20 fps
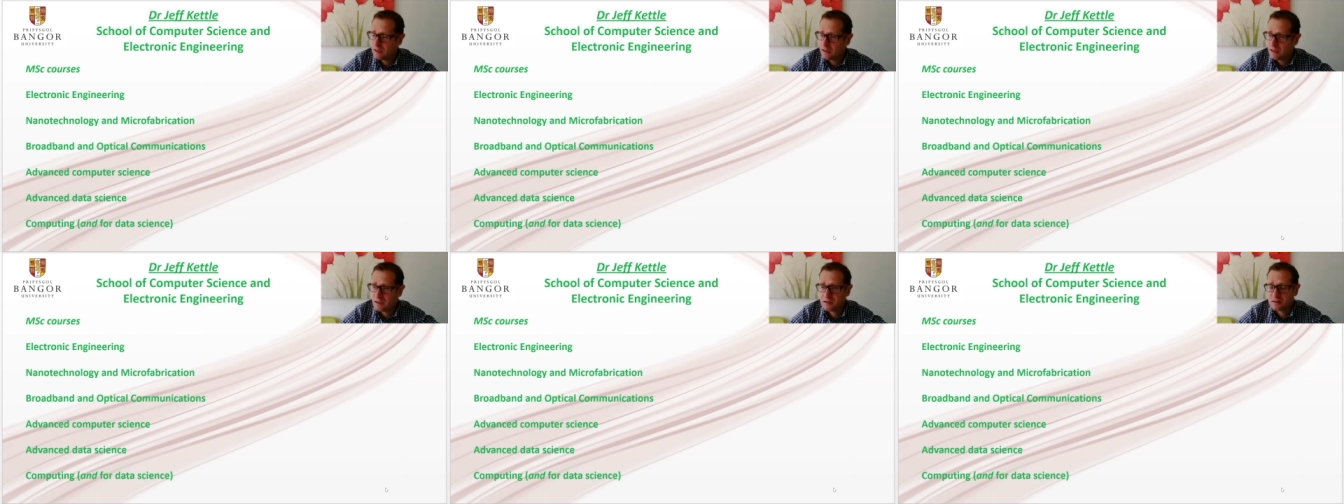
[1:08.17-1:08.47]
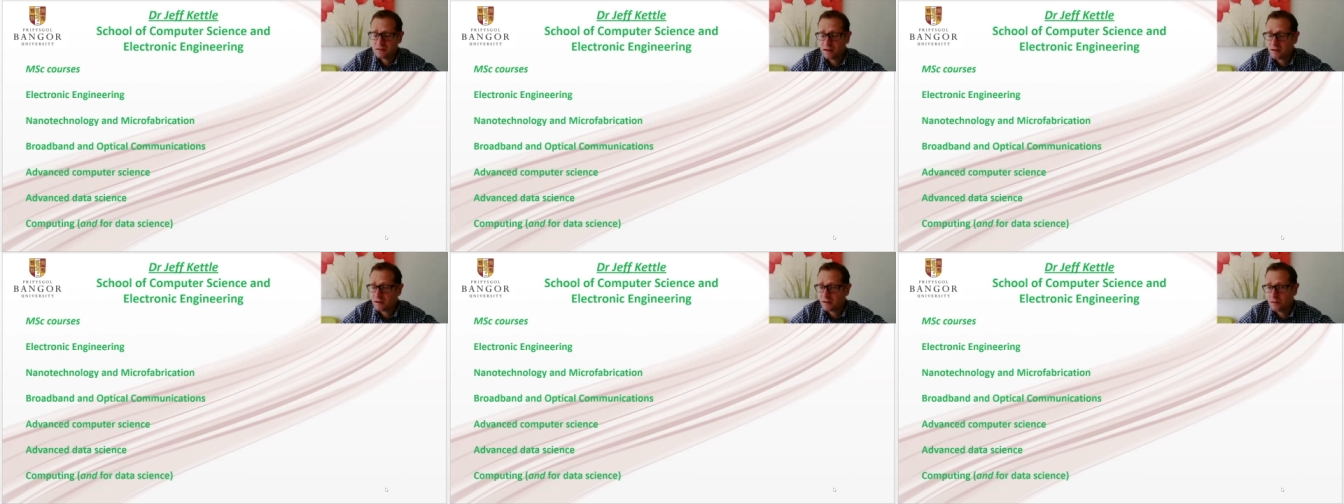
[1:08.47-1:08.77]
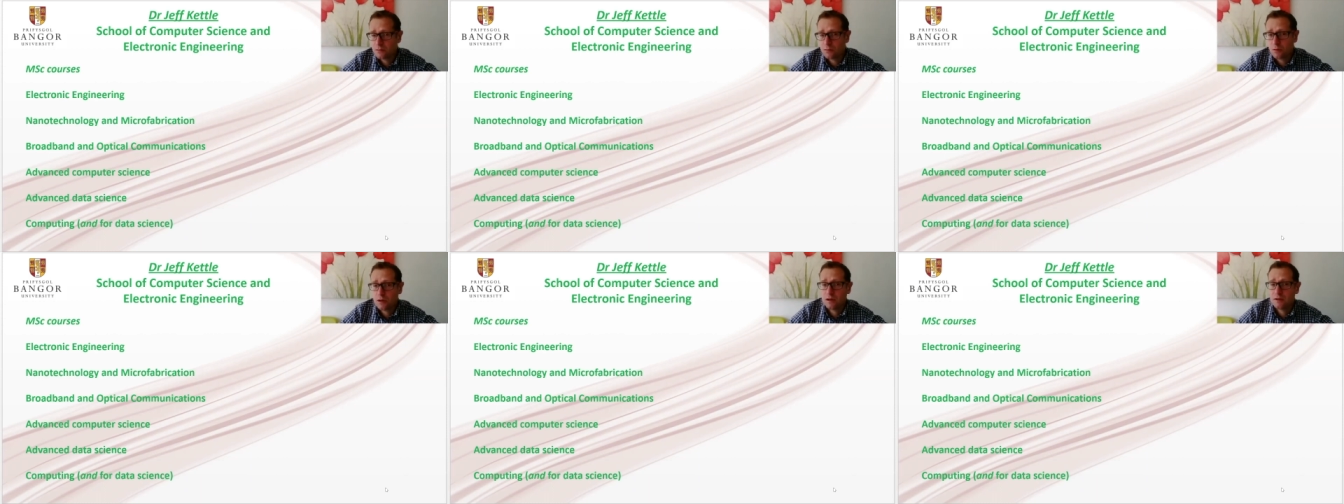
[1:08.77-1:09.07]
and the
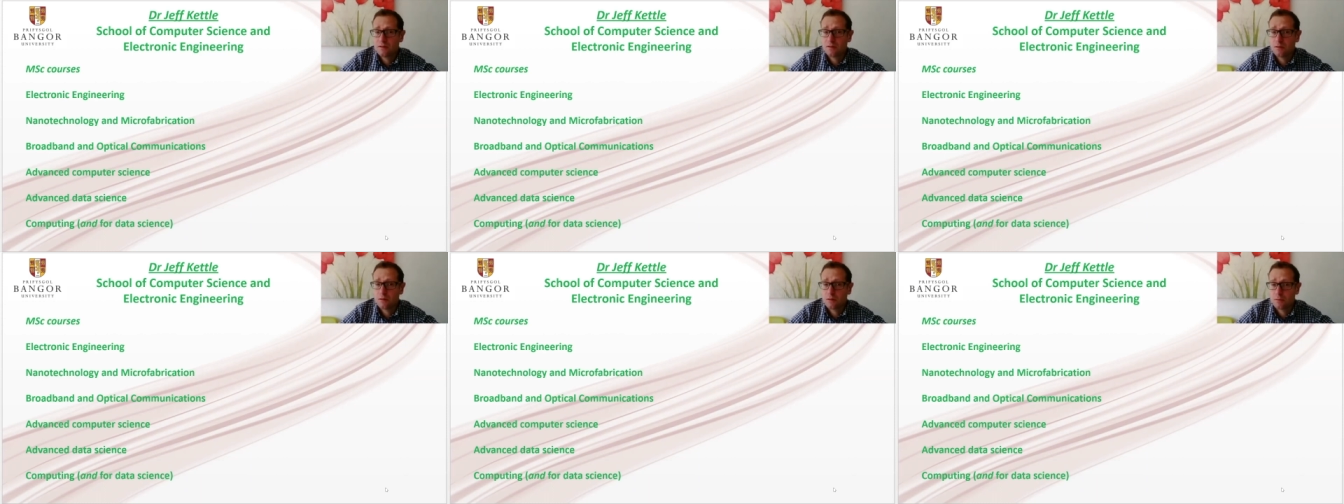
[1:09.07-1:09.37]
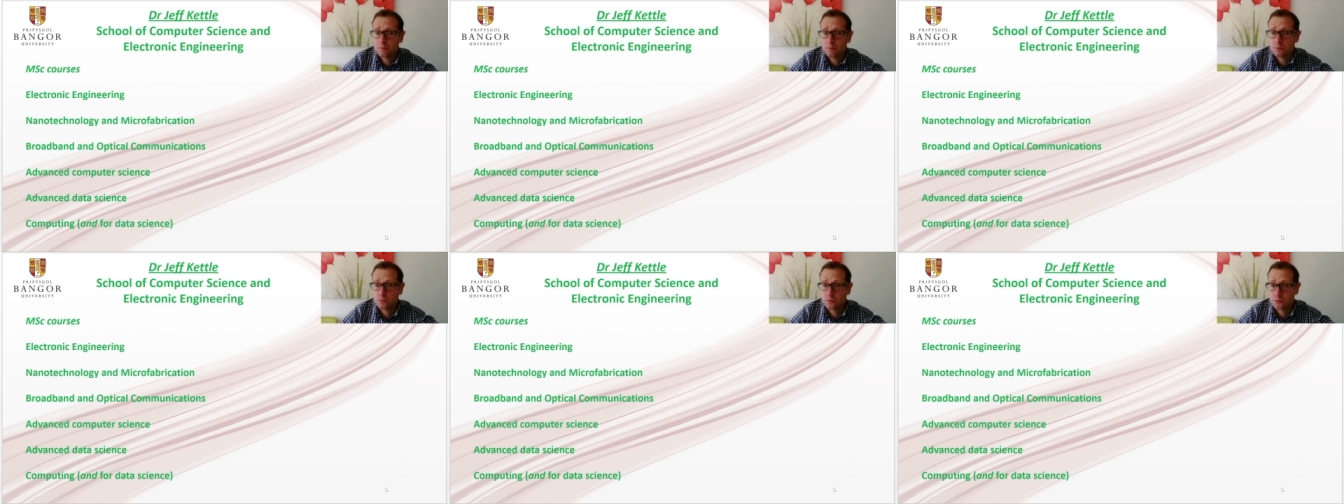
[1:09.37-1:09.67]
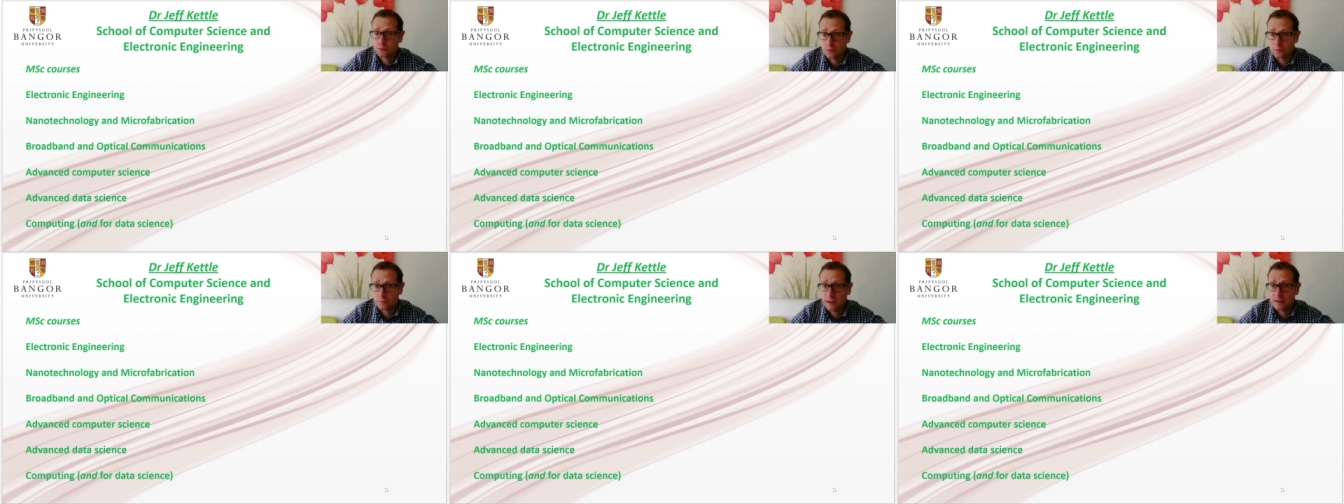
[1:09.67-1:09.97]
second one is on
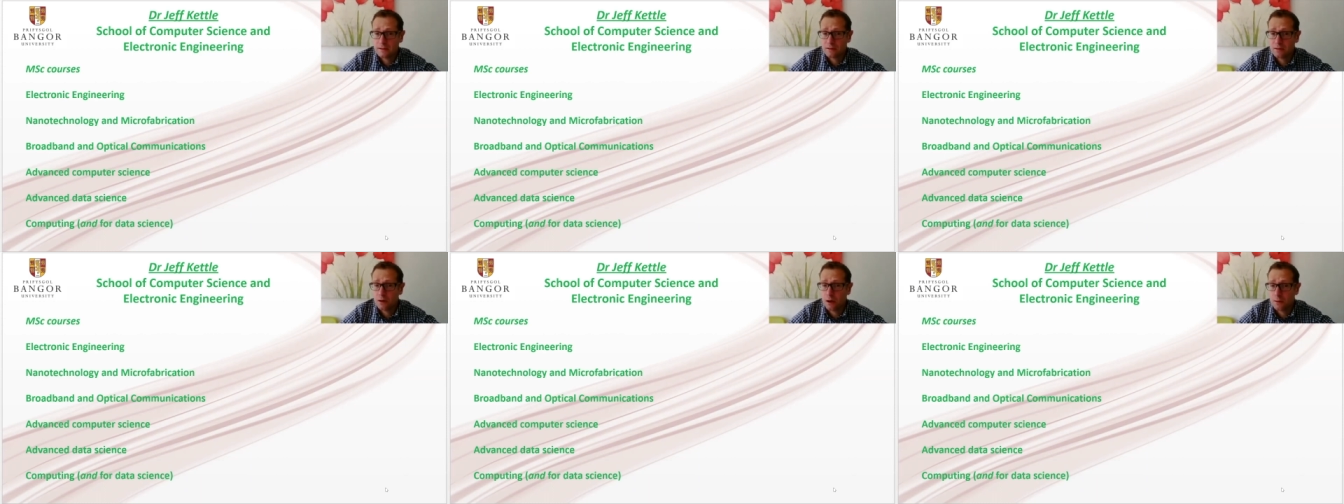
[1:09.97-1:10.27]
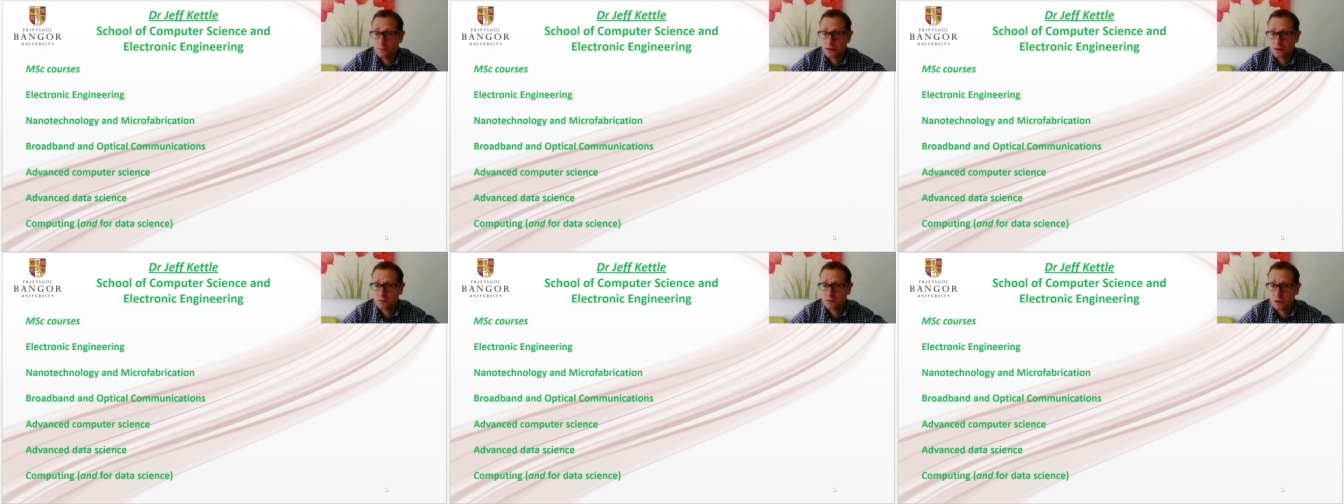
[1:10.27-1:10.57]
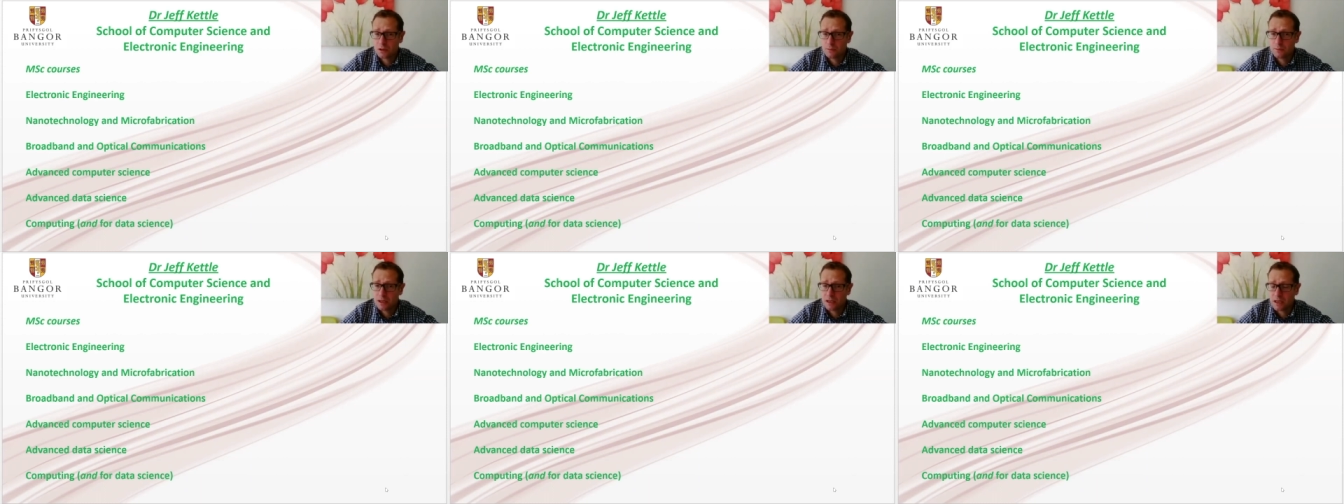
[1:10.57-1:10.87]
broadband and optical
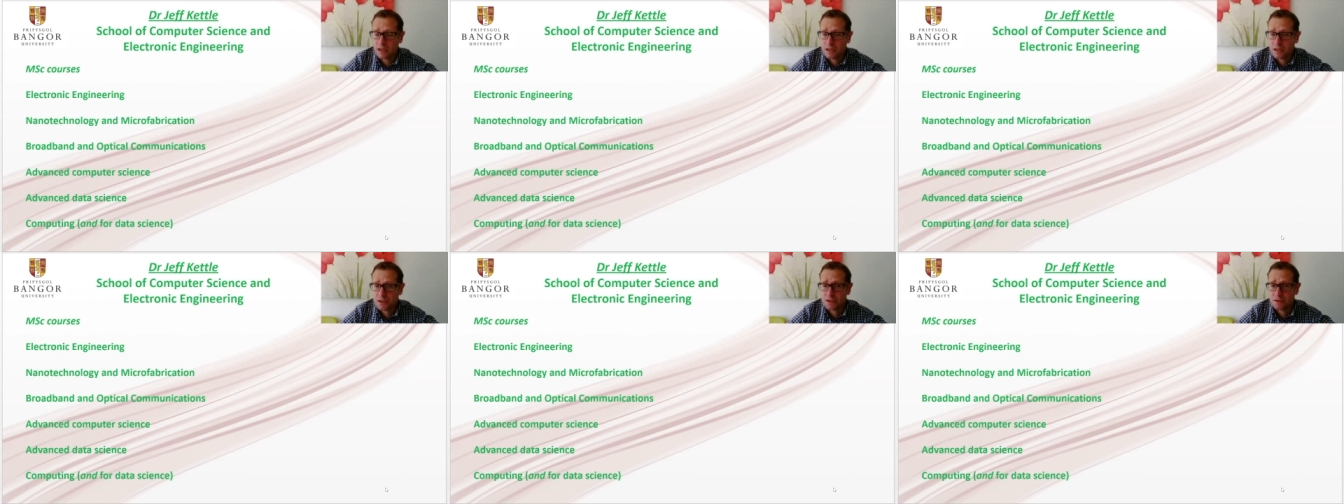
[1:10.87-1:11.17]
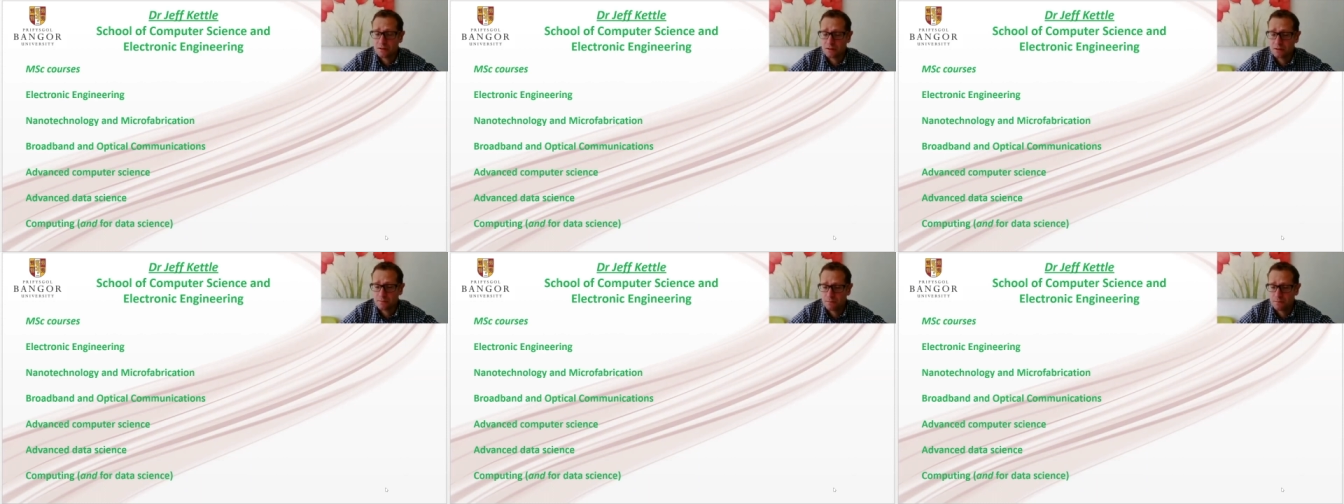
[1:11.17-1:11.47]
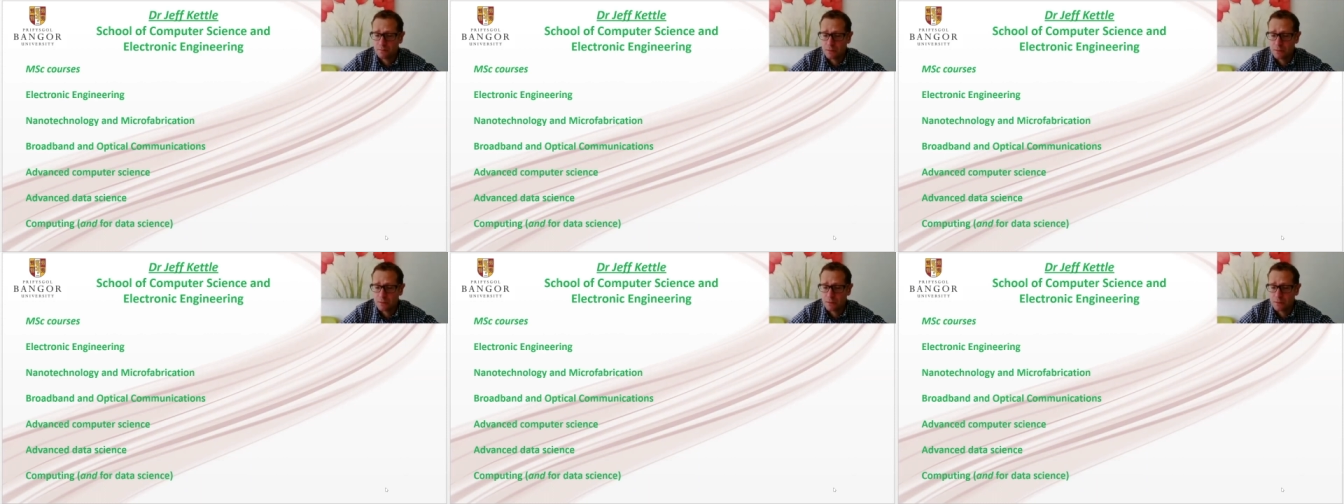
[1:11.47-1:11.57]
communications.